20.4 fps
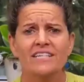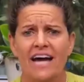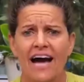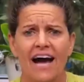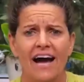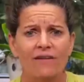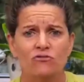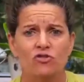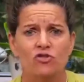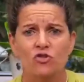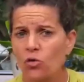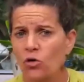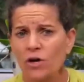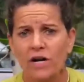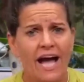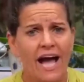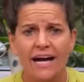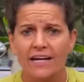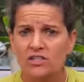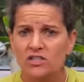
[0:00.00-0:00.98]
to have
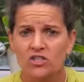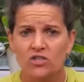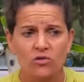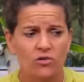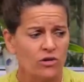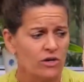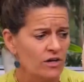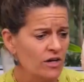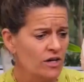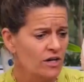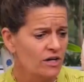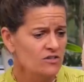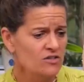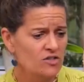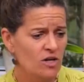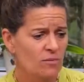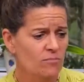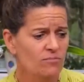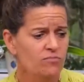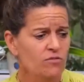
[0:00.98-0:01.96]
DoorDash or
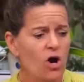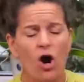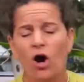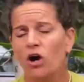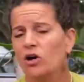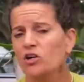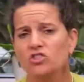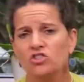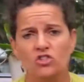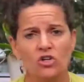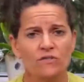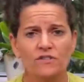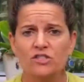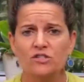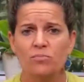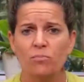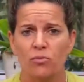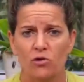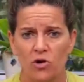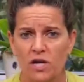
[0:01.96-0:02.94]
some car
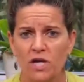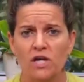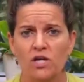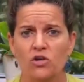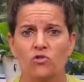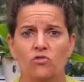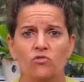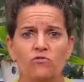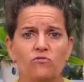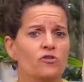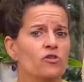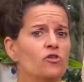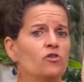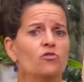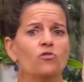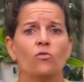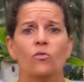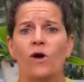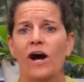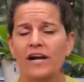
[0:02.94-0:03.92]
service bring you food
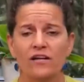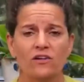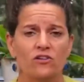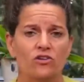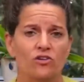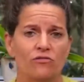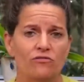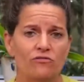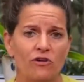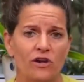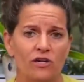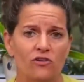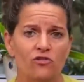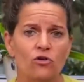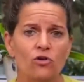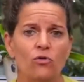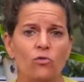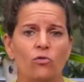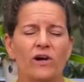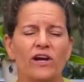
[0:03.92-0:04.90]
right at your front door,